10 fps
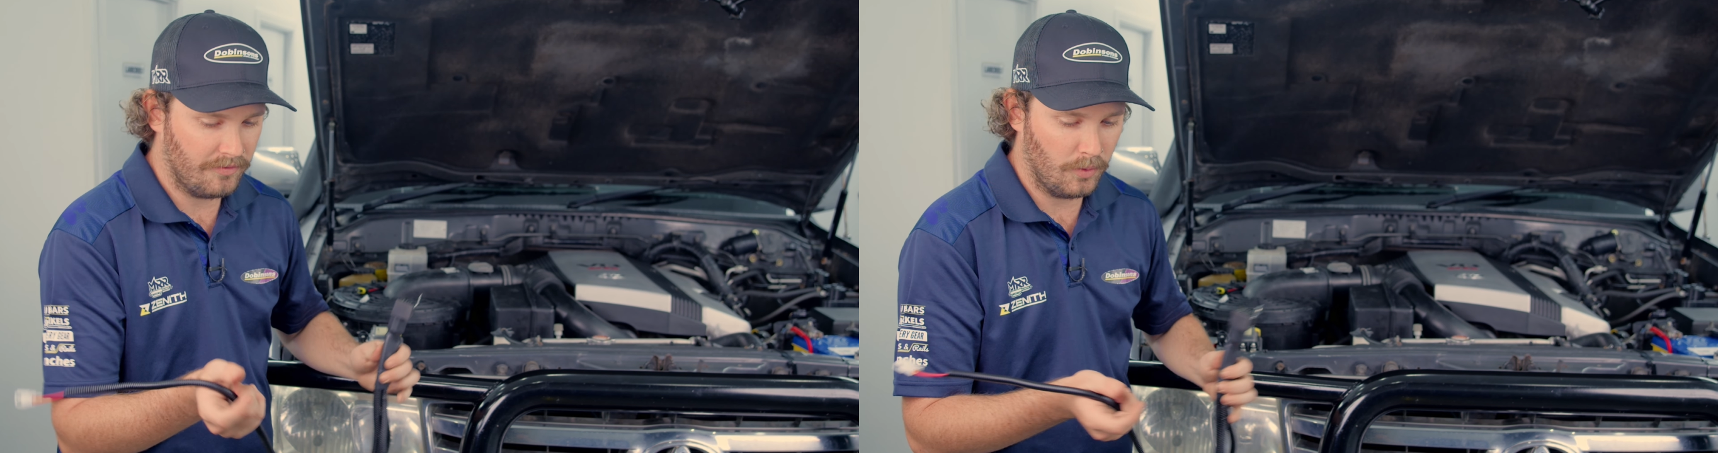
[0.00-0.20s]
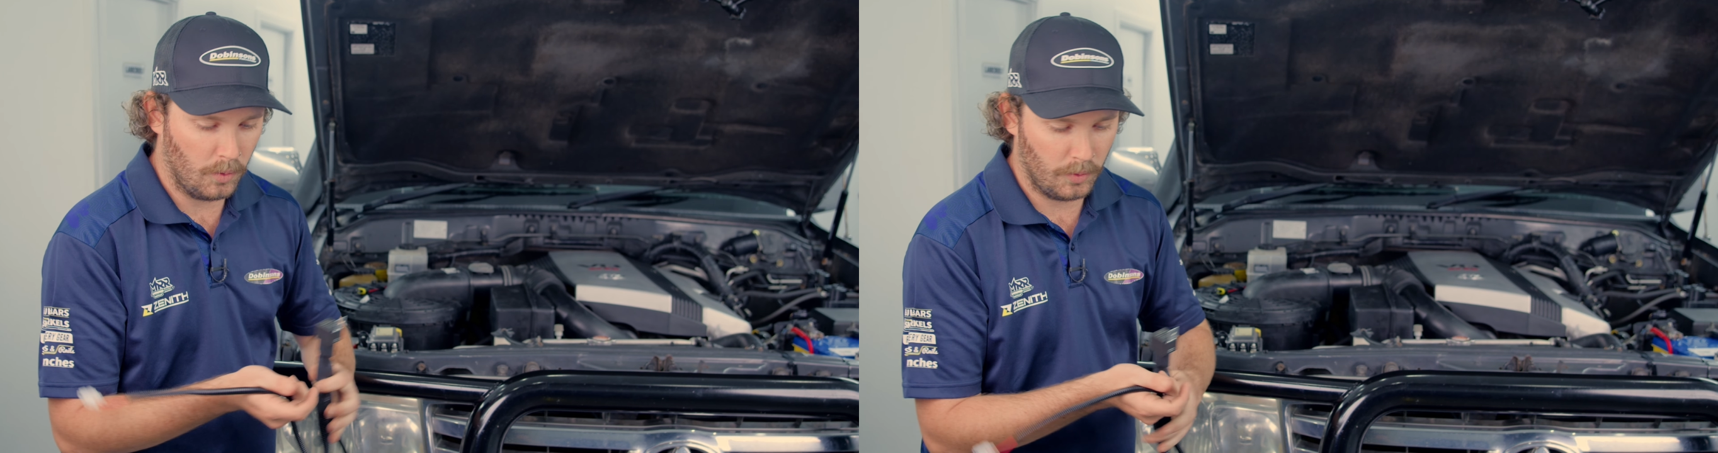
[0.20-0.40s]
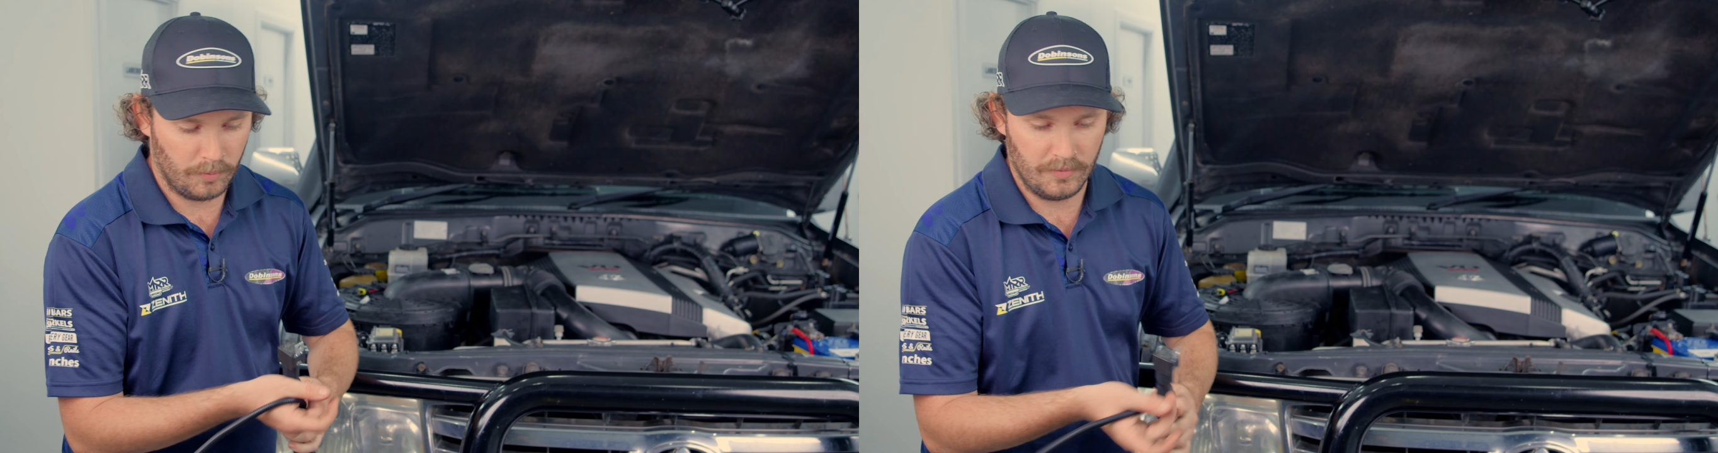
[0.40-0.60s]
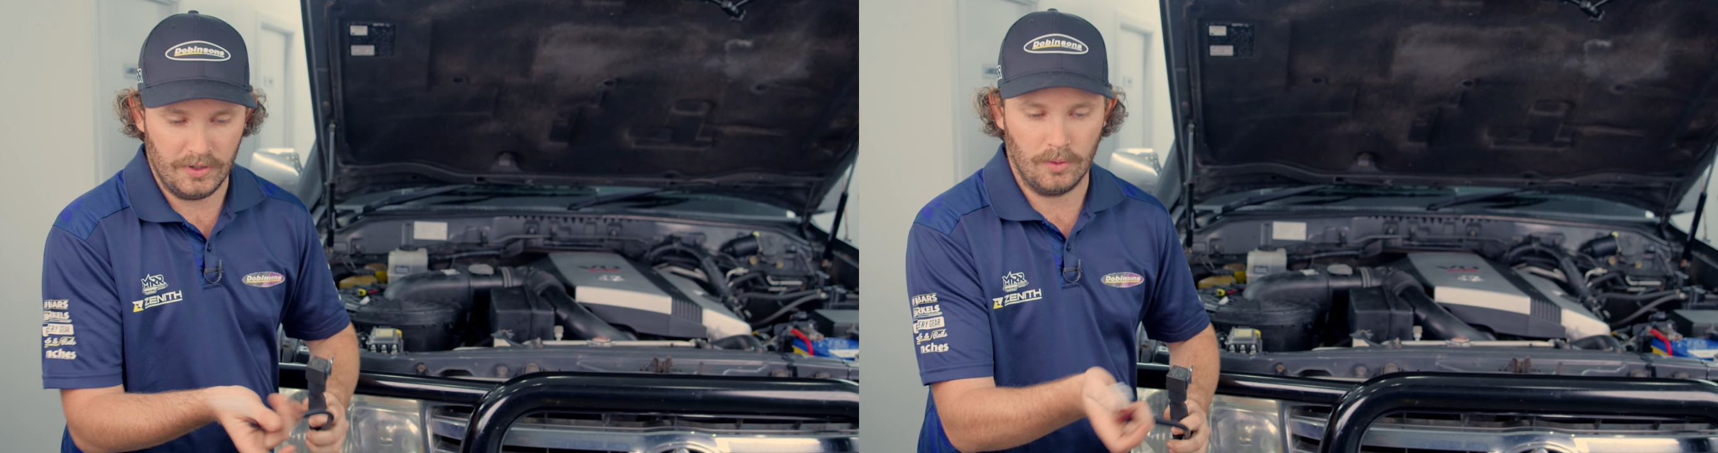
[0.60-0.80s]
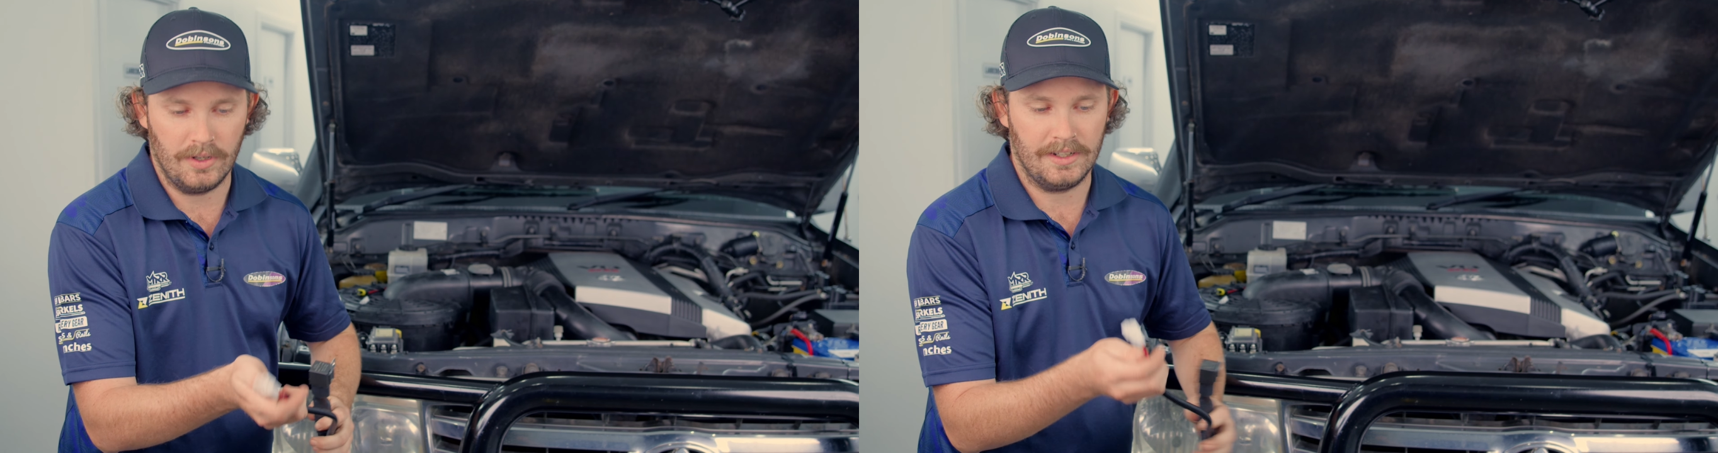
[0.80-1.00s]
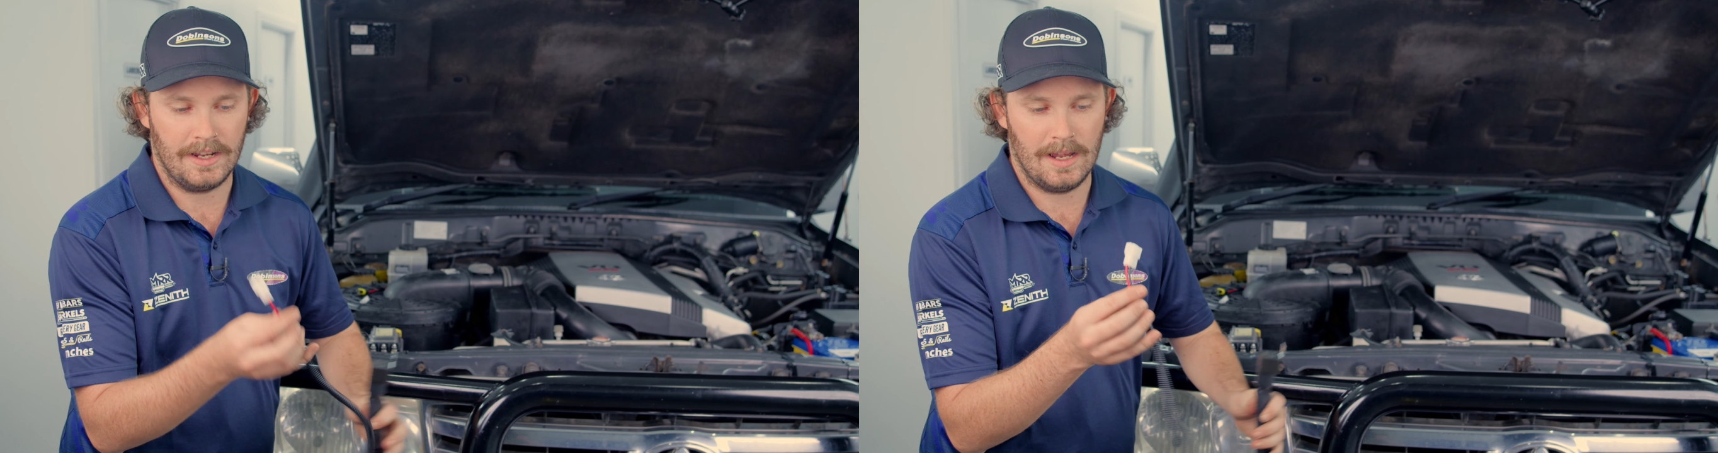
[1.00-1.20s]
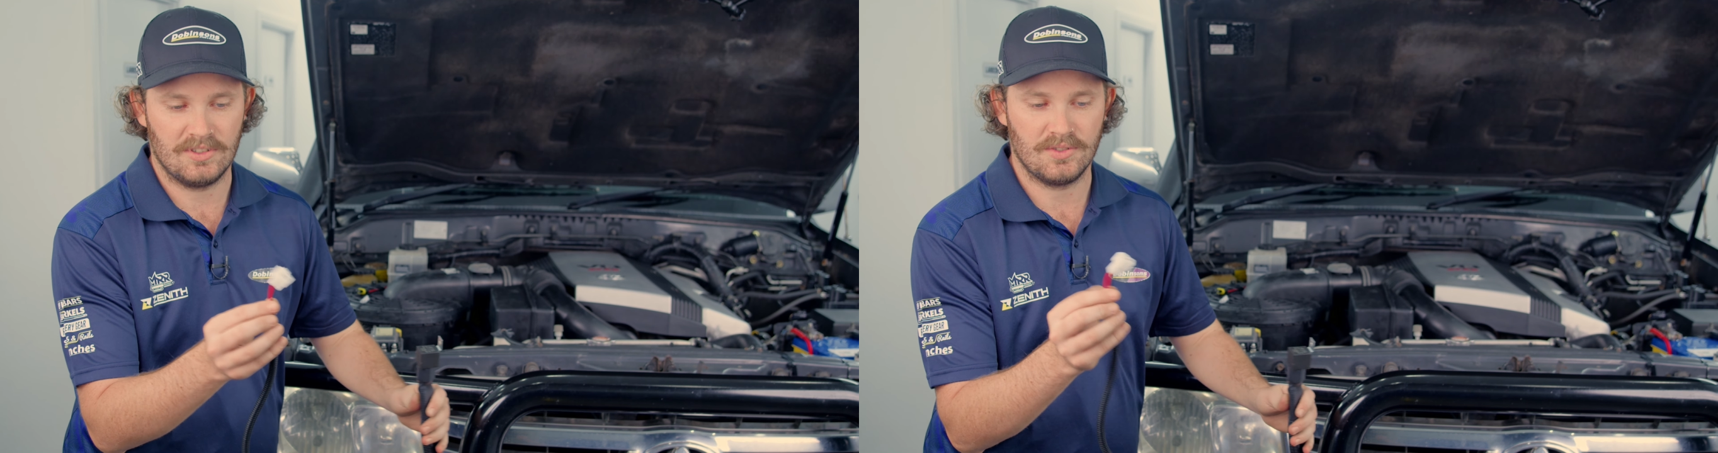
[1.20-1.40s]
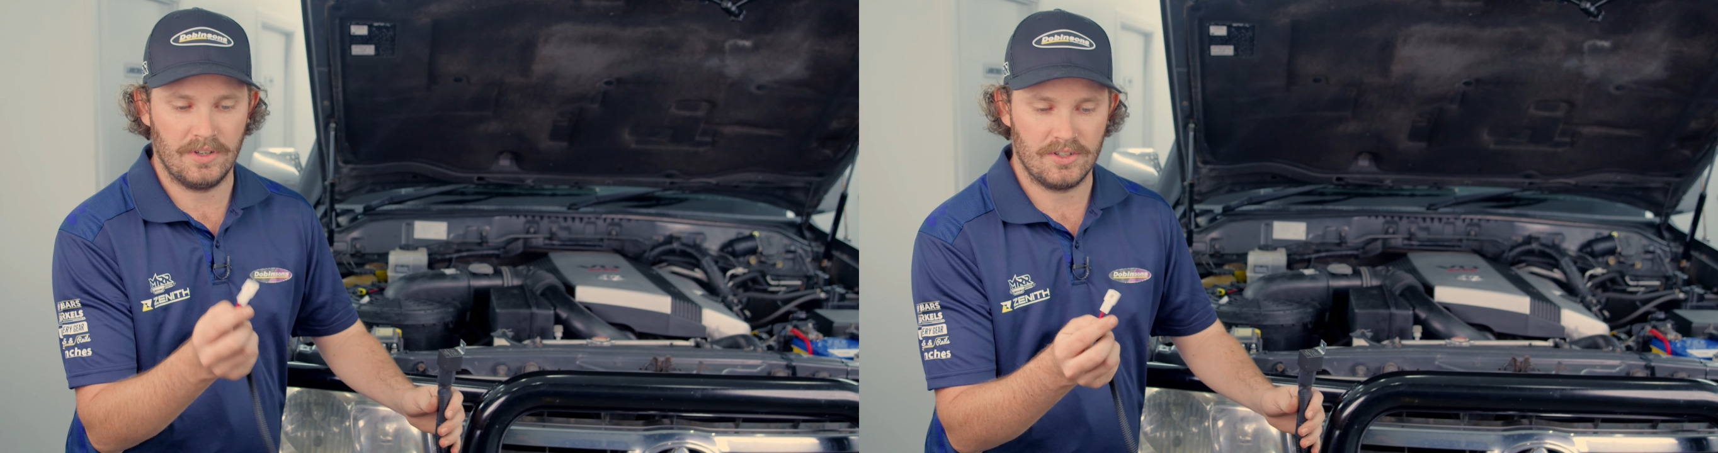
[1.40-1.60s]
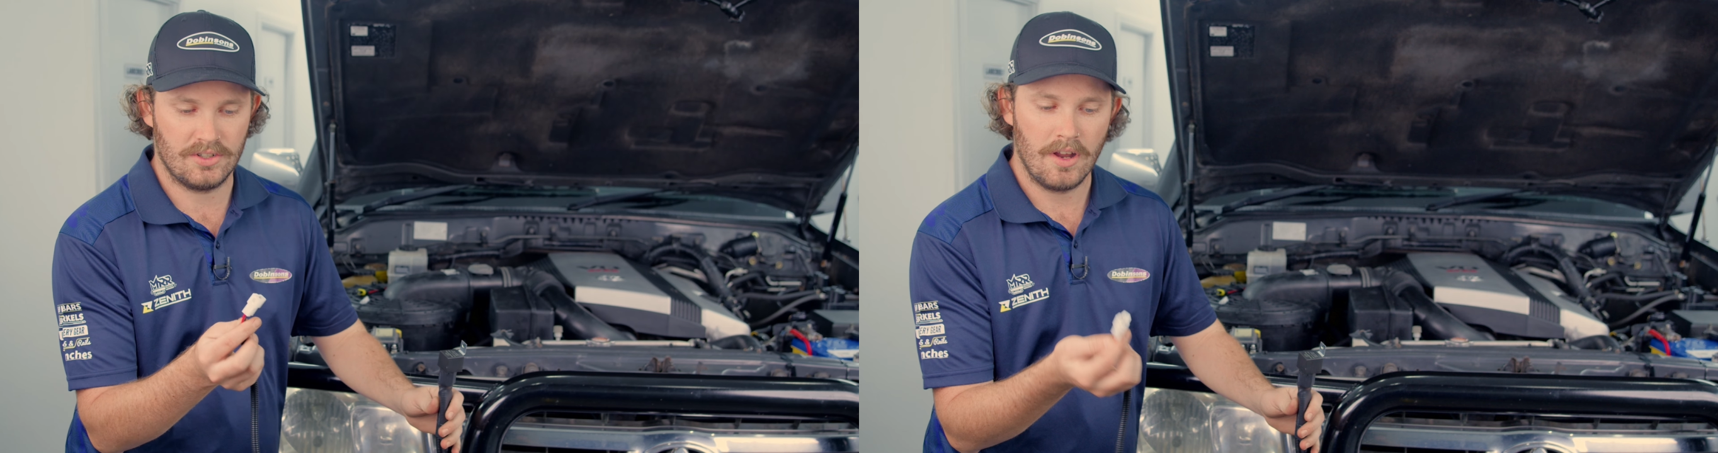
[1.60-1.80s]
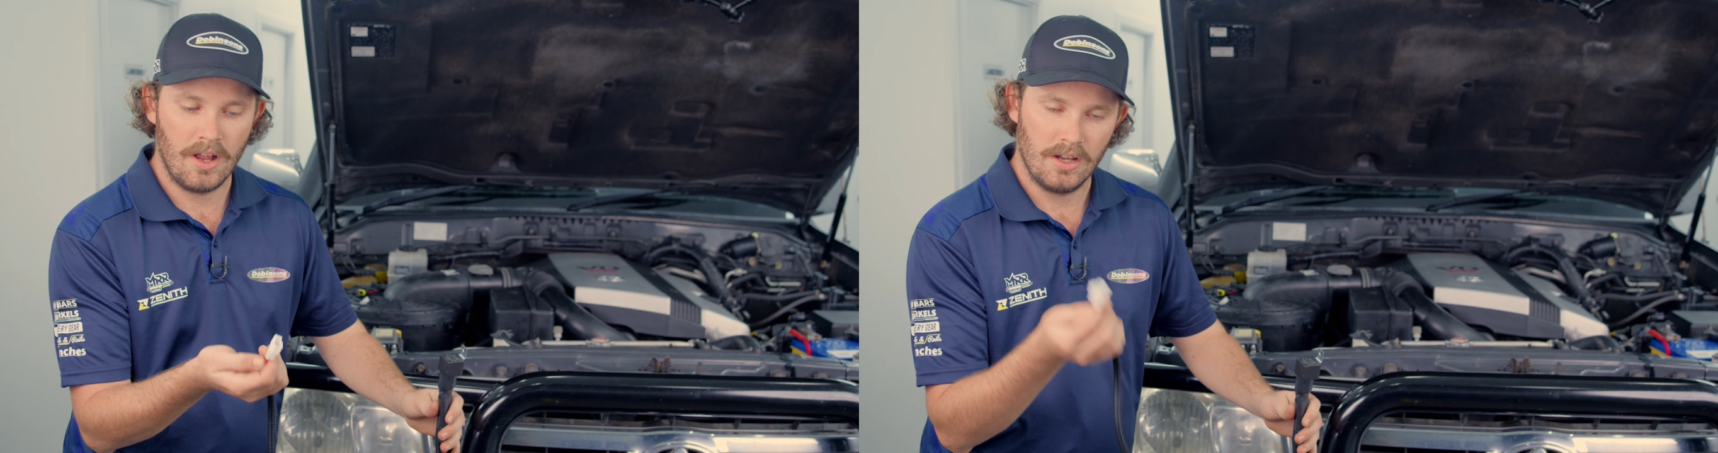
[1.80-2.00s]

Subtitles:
for your in-cab switch.